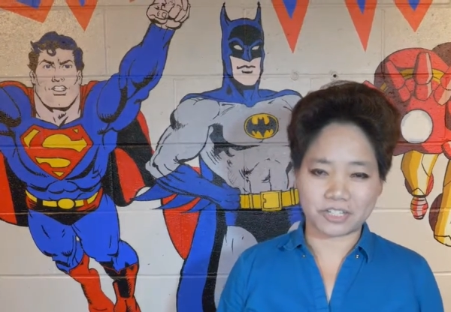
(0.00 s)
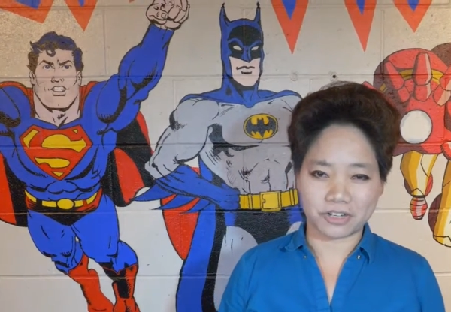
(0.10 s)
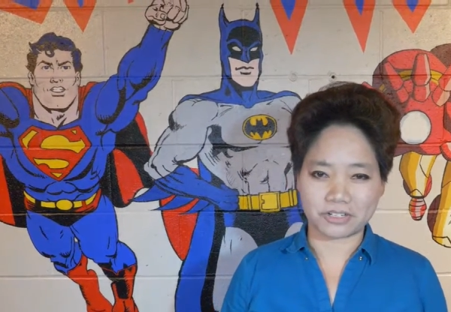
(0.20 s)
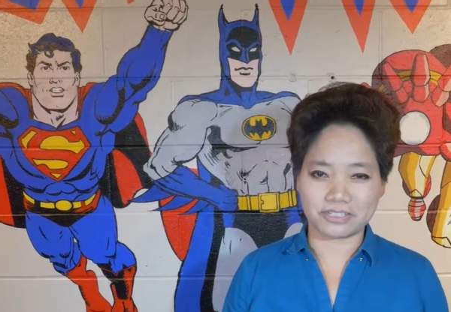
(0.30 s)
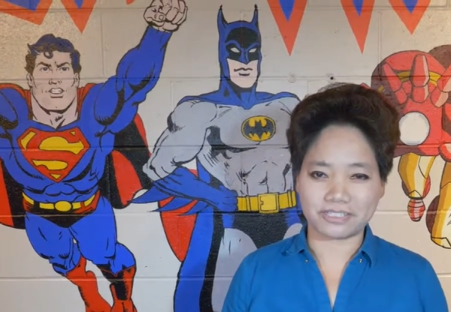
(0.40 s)
Speaker 1: and
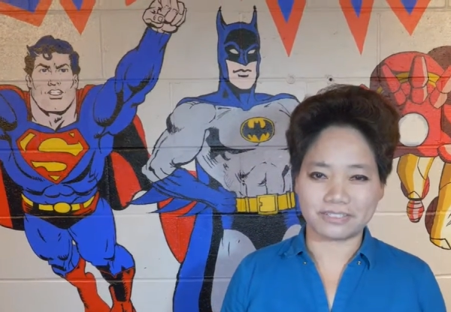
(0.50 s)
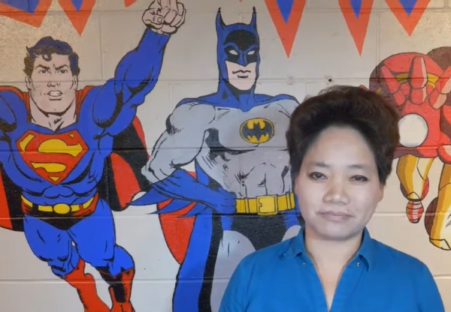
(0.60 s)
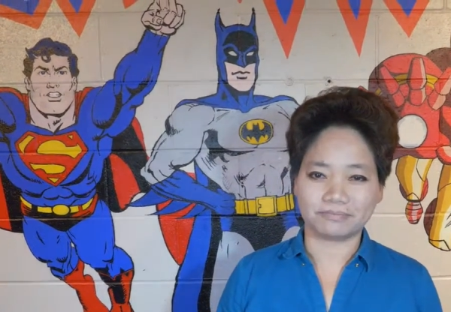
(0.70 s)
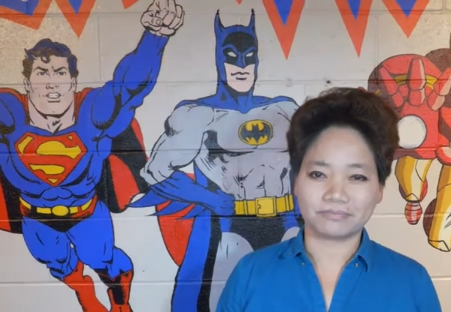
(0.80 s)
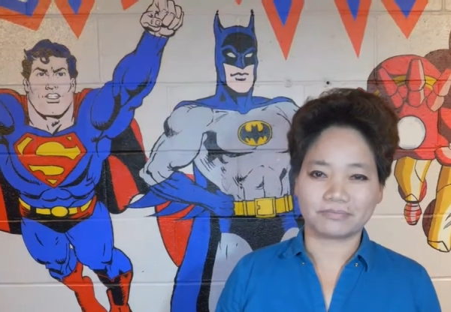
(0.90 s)
turns.
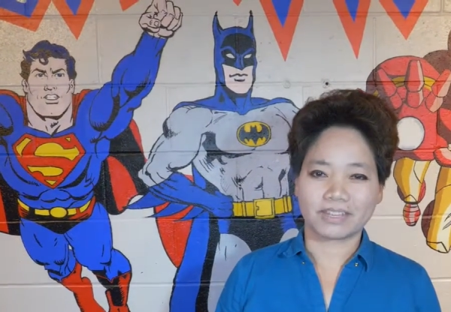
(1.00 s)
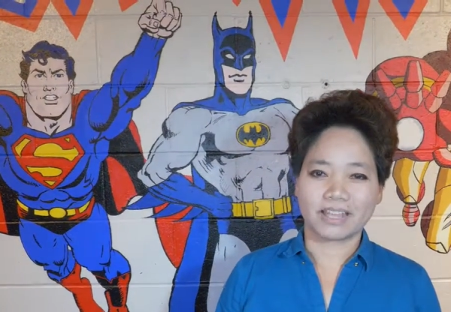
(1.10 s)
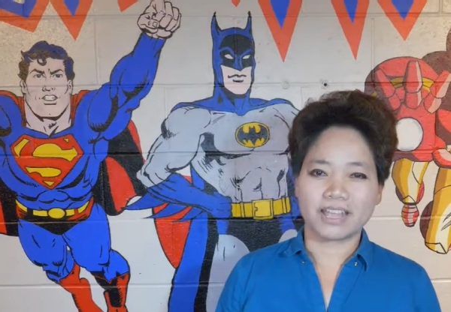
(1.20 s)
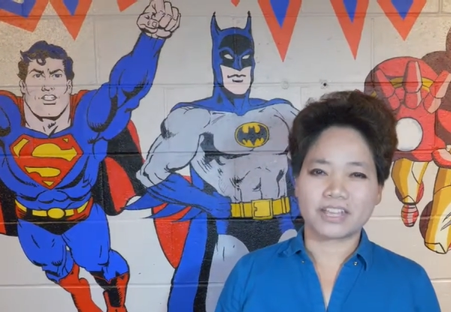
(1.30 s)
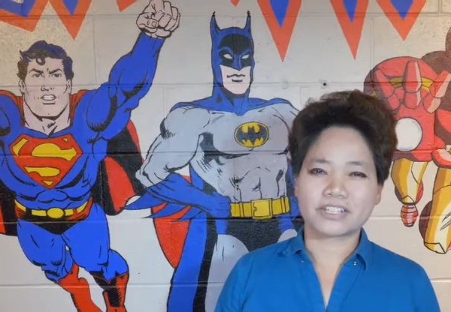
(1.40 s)

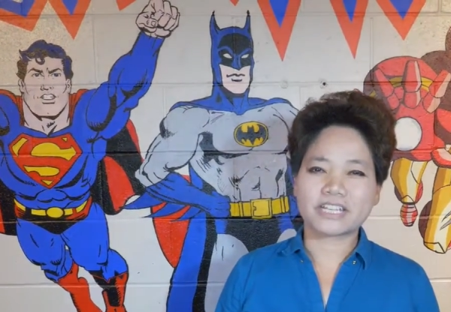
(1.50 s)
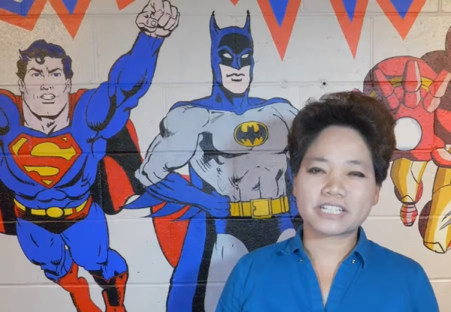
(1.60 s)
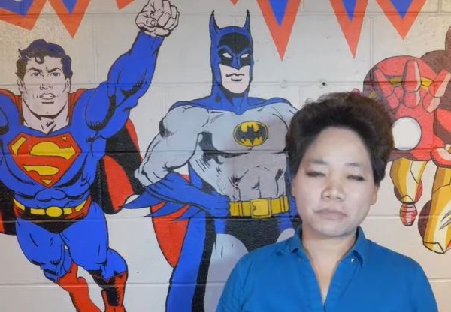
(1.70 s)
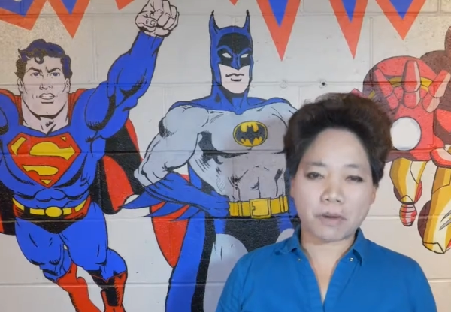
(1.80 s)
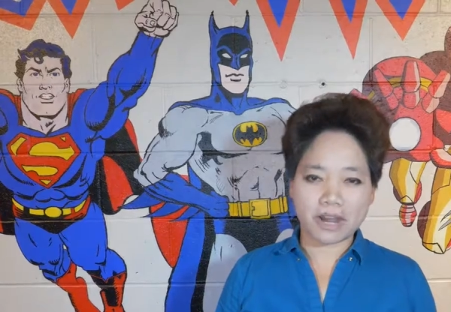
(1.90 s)
She
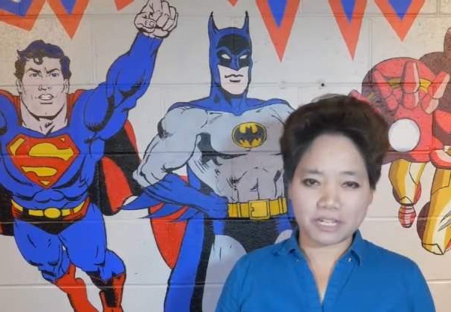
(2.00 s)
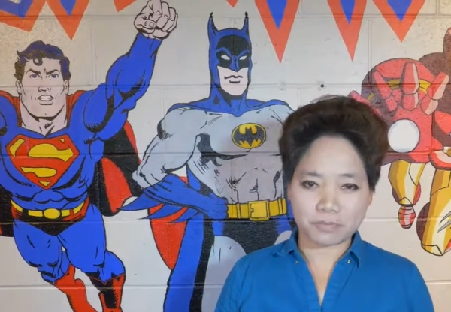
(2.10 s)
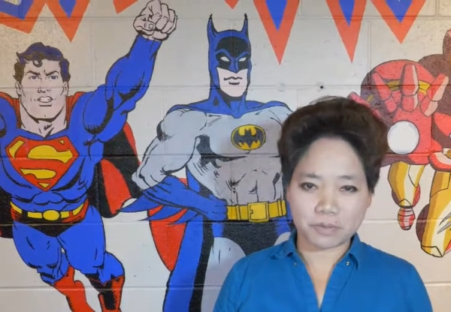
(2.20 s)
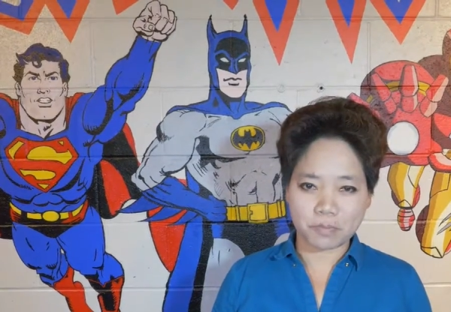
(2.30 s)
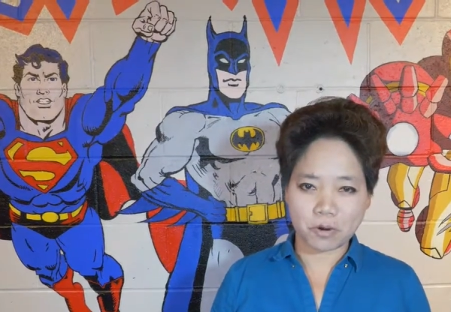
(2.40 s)

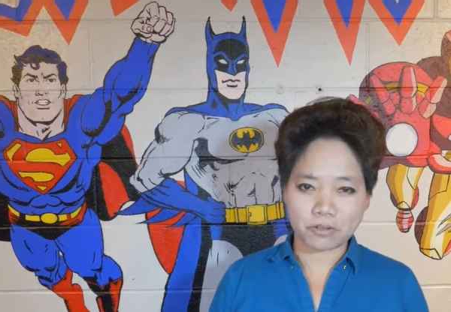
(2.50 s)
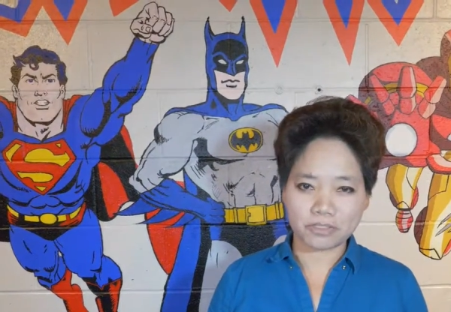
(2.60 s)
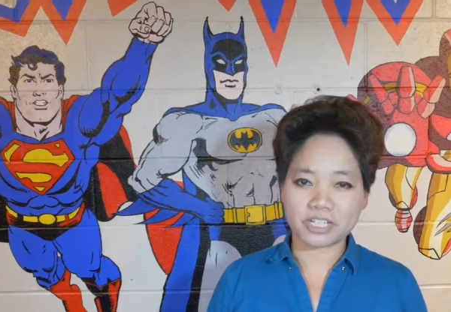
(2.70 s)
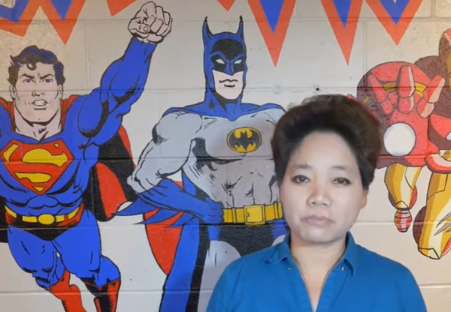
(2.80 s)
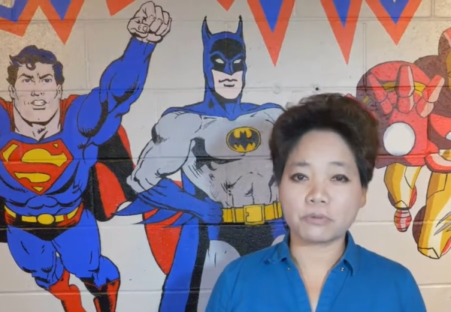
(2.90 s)
inspires people,
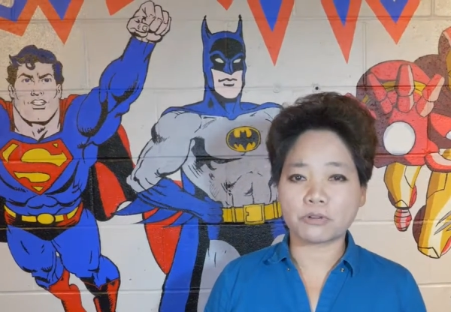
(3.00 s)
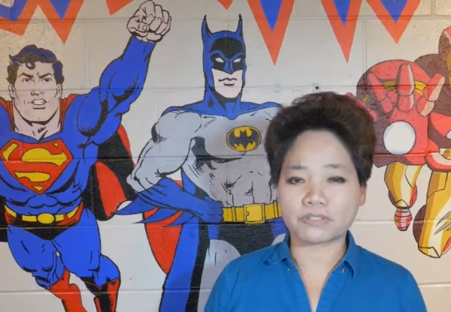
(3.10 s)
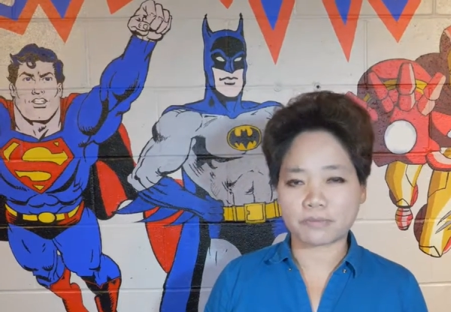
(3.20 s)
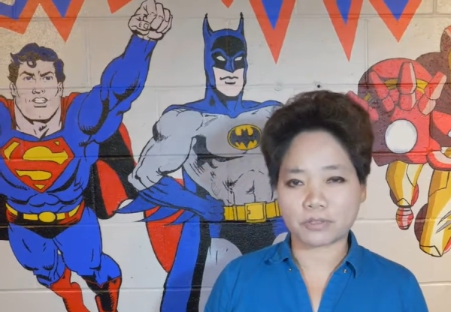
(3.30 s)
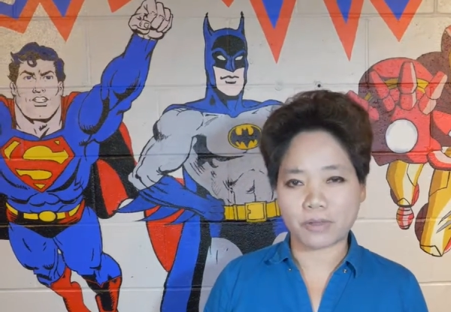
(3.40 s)
she
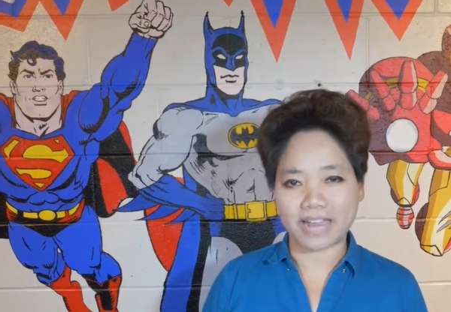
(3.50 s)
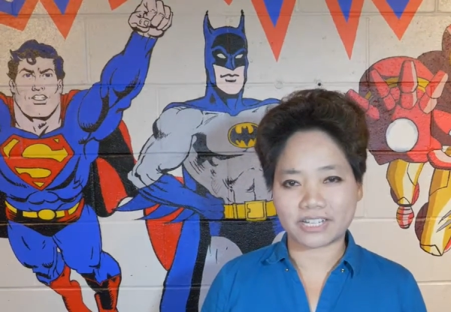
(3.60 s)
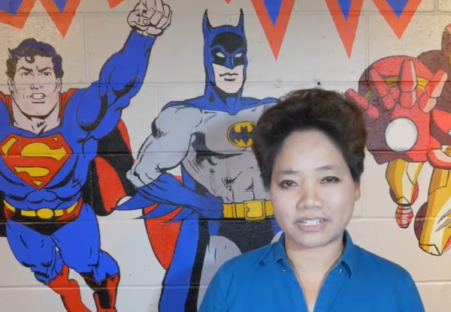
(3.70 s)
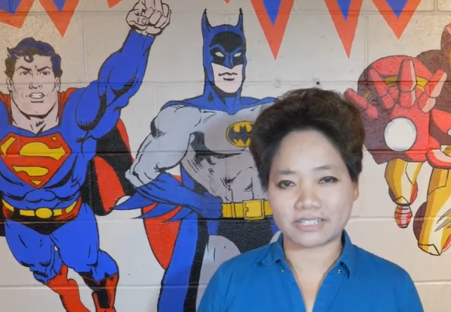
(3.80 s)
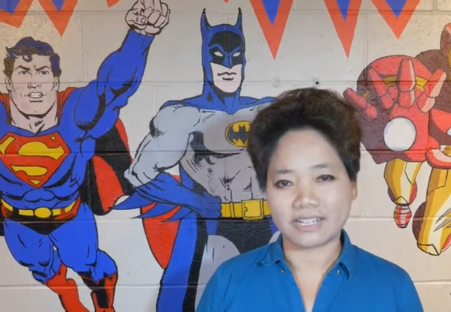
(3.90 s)
moves them to
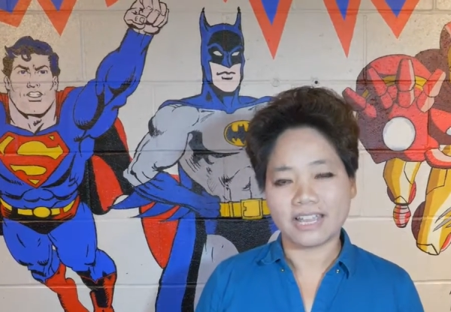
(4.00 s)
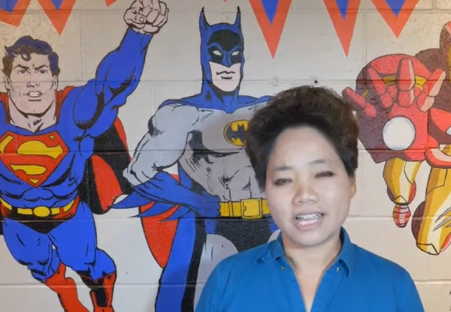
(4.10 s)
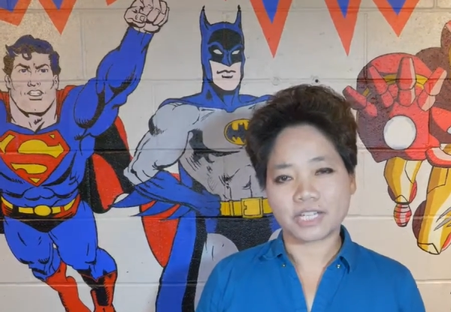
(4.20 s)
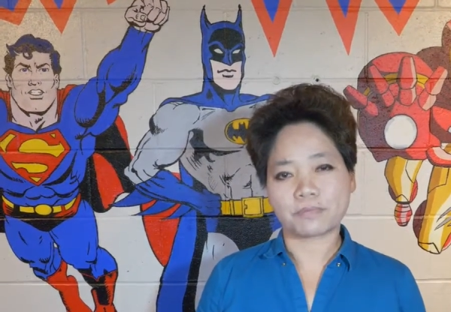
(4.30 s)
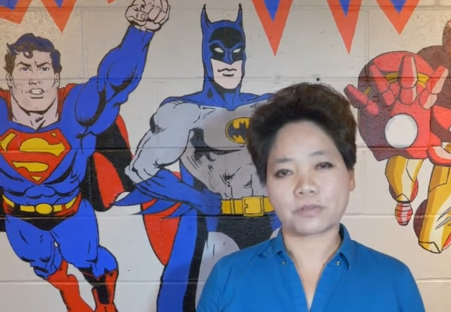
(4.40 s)

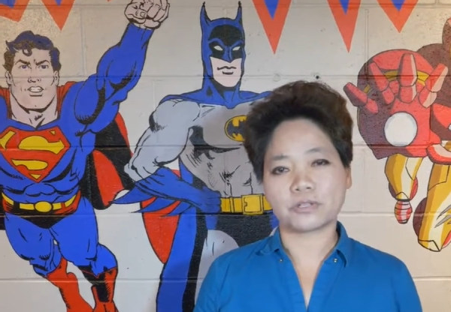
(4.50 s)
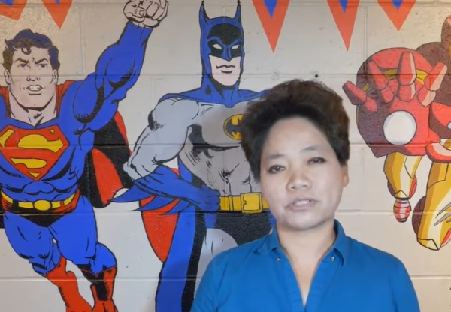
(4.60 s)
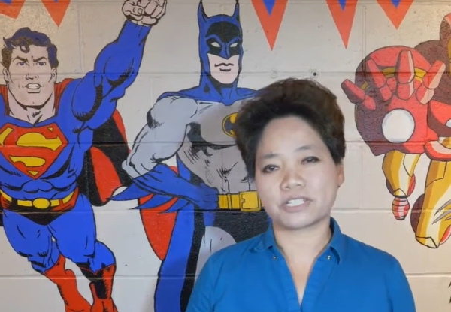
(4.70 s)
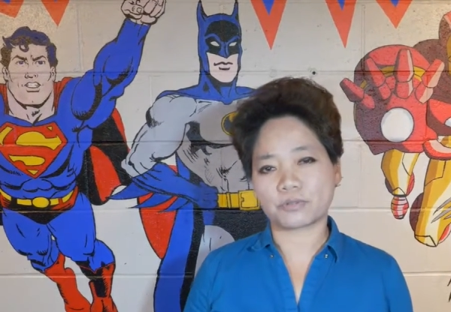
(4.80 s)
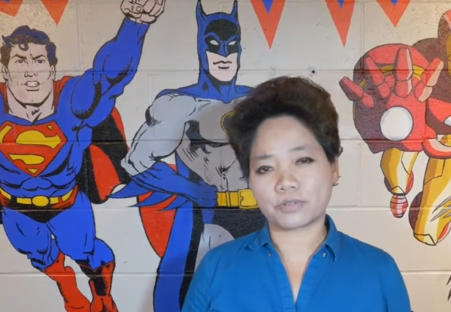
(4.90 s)
action, she
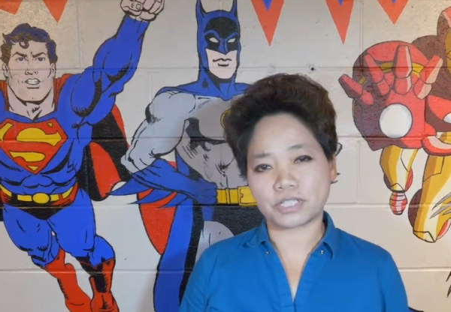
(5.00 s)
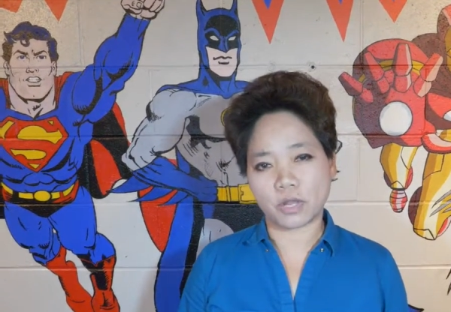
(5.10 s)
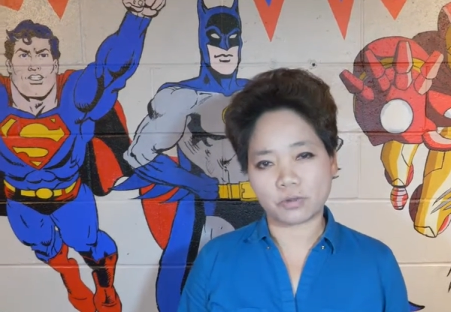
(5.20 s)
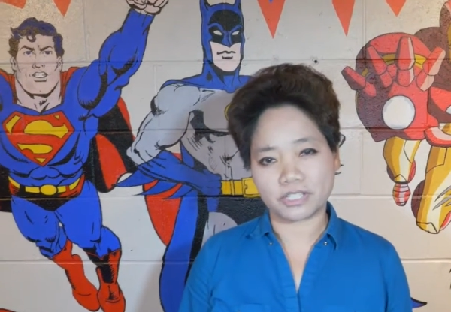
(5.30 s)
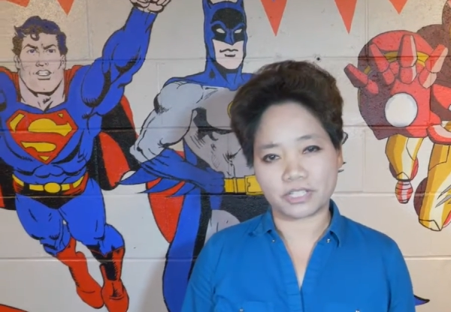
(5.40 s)
produces
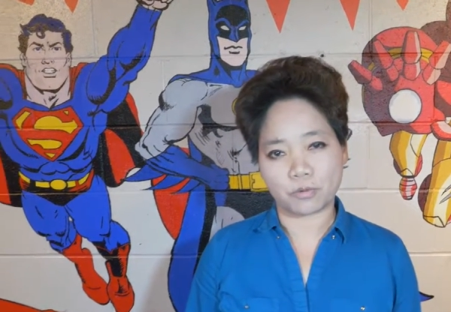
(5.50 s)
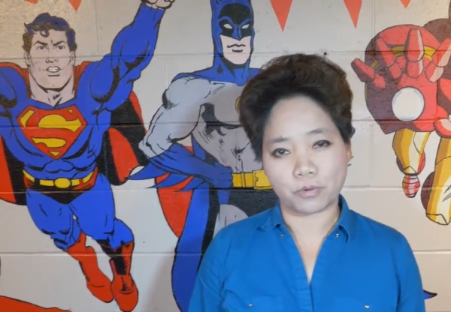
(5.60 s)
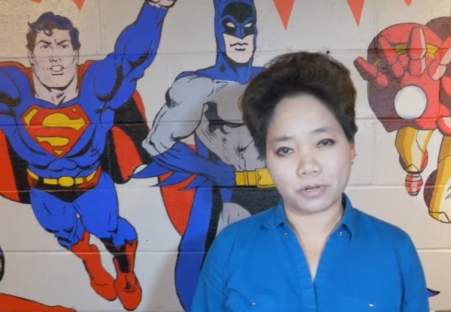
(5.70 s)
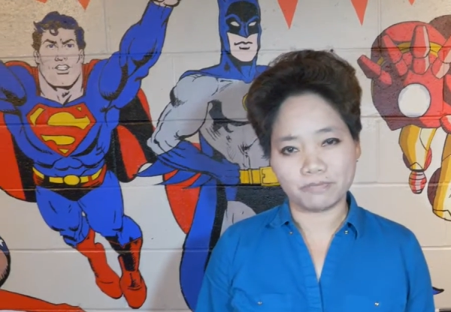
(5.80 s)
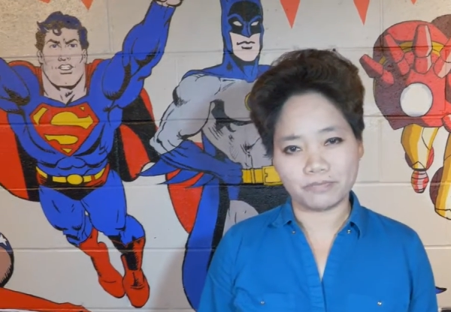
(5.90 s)
results in the
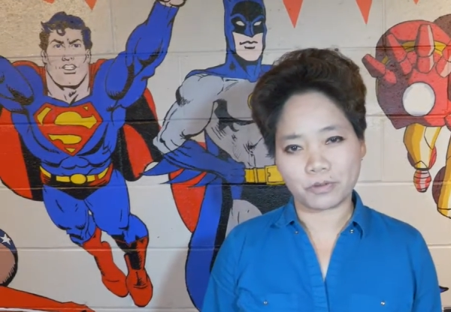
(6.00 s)
room.